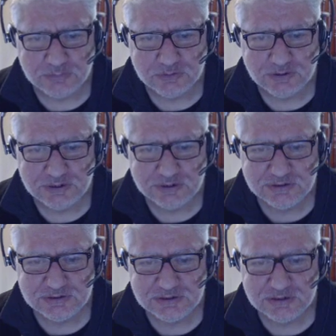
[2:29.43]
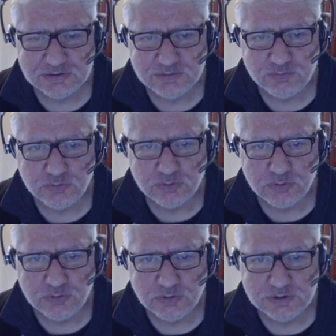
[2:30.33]
So it tells us there's 4
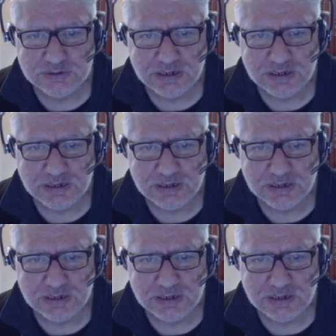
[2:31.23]
cores,